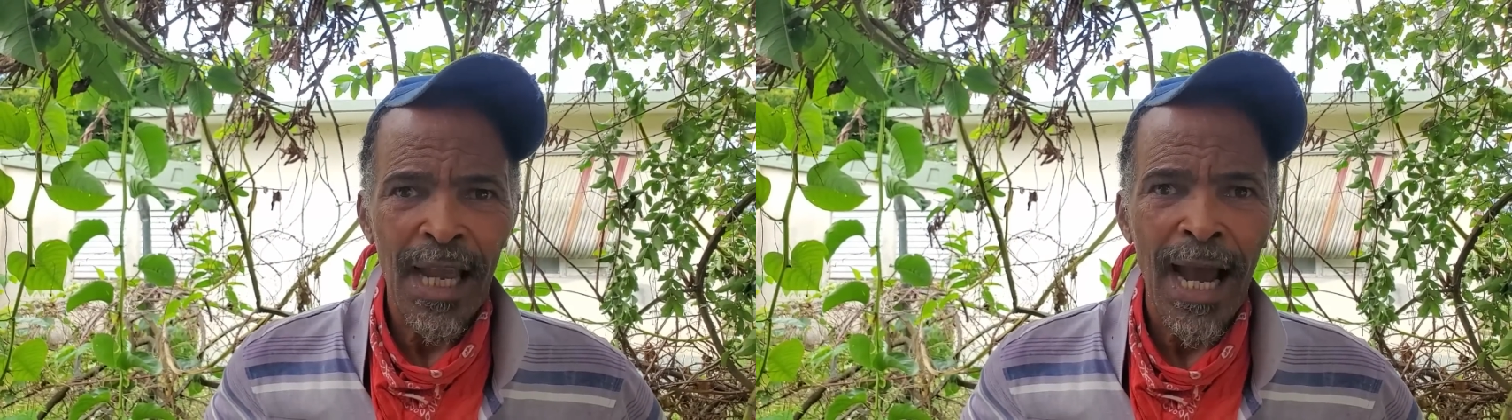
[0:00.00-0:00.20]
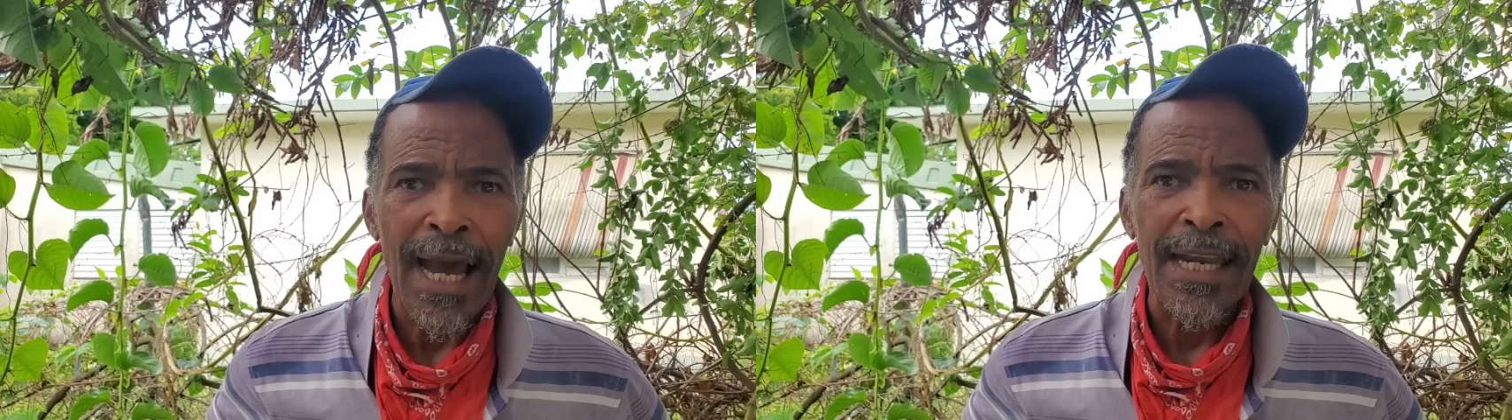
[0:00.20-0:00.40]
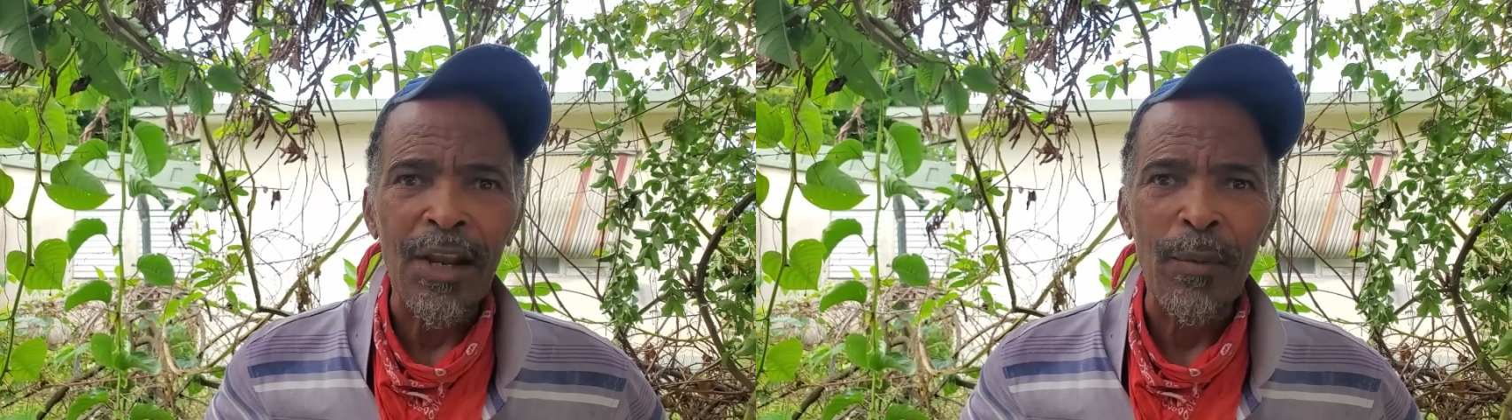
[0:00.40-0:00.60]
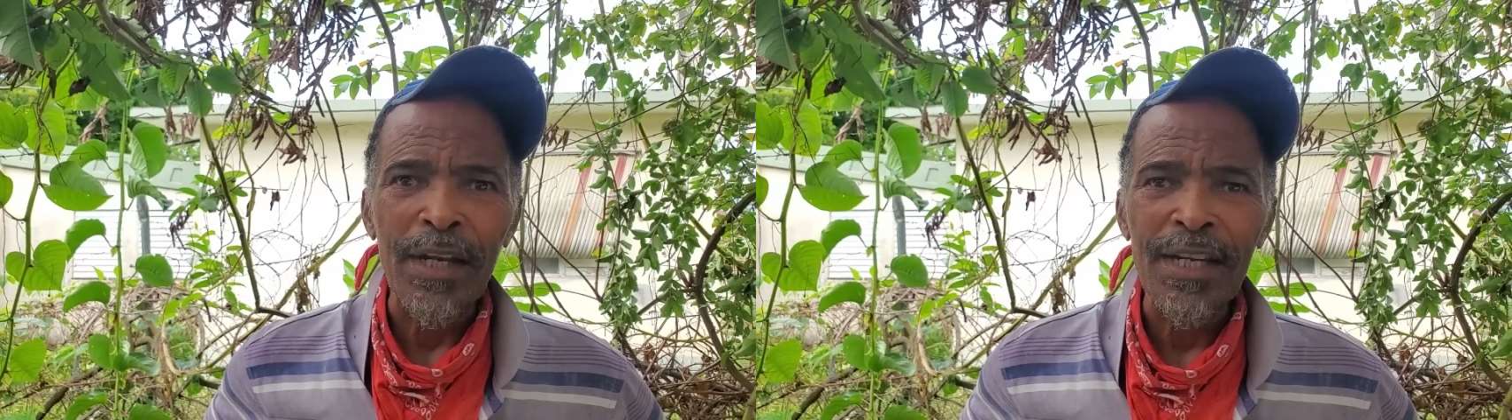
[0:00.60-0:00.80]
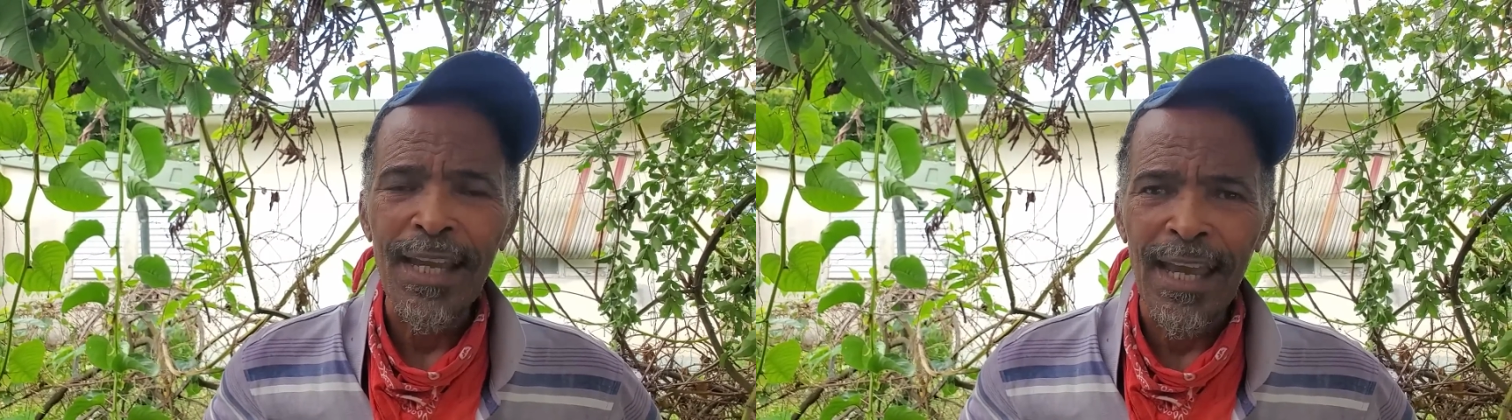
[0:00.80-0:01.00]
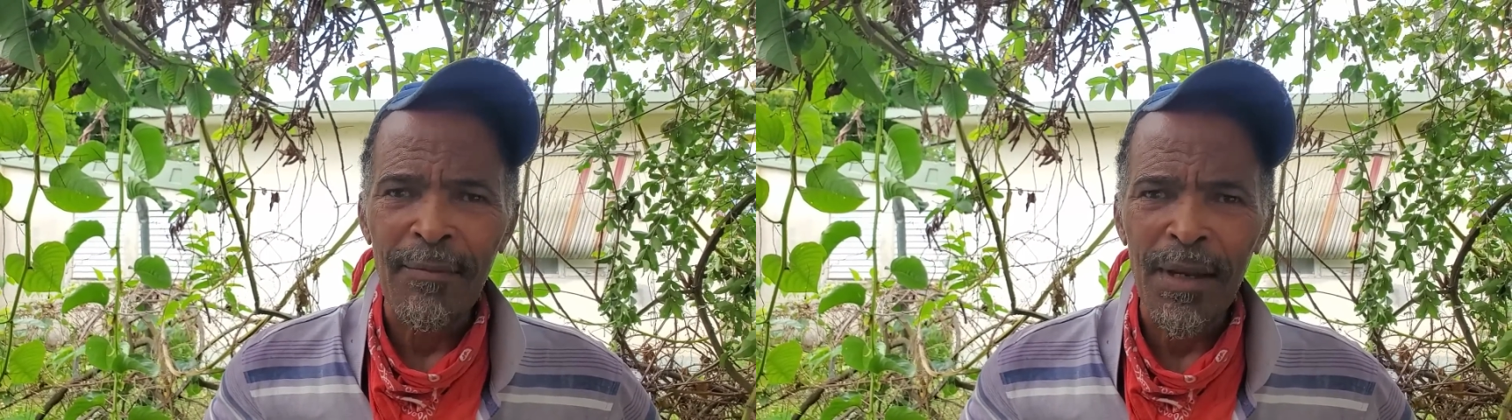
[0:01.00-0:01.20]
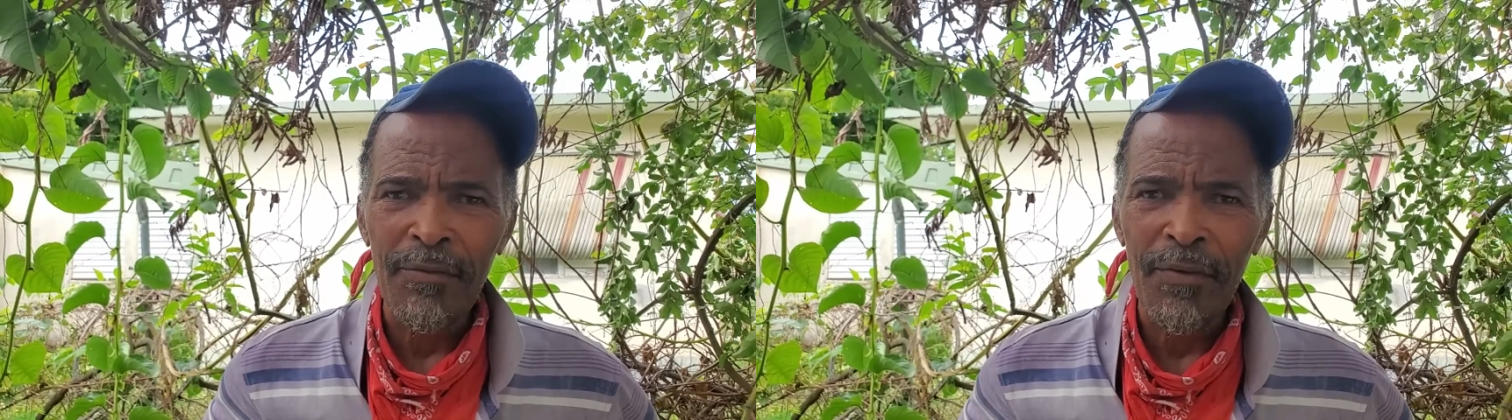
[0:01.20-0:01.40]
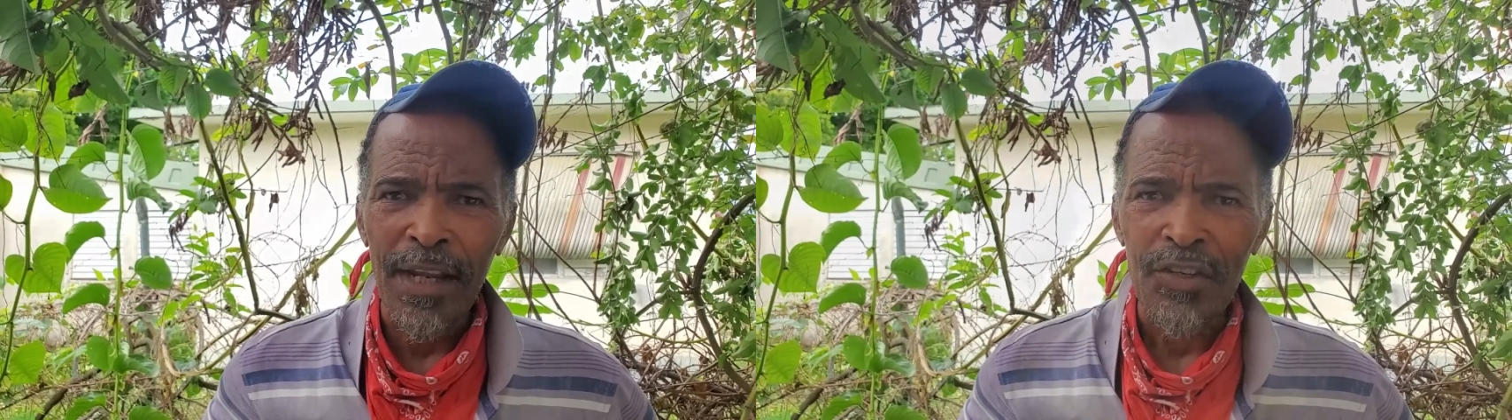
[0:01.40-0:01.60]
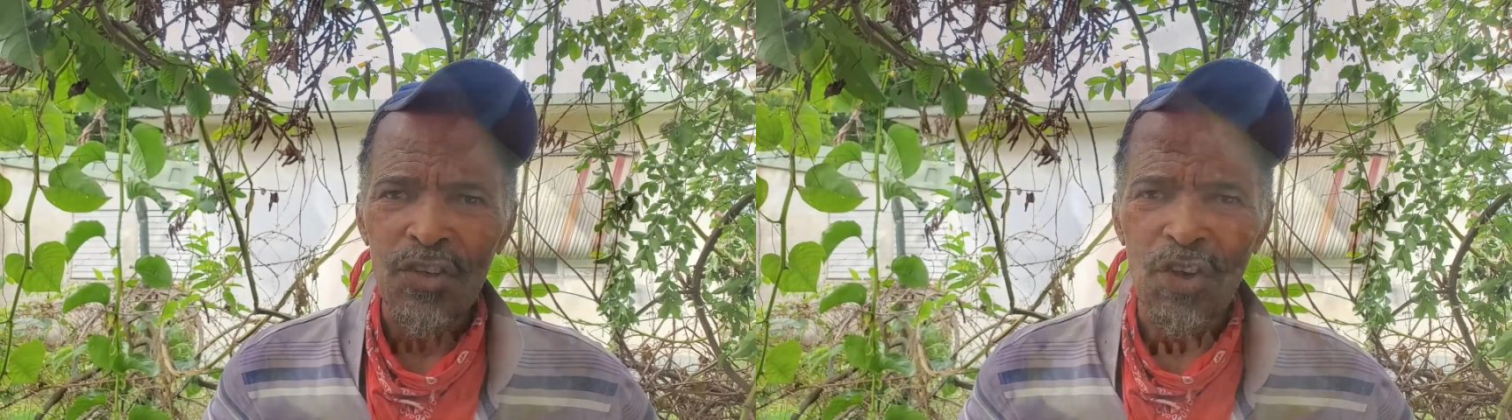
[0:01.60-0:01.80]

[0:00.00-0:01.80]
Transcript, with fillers: And then when she gave me the flesh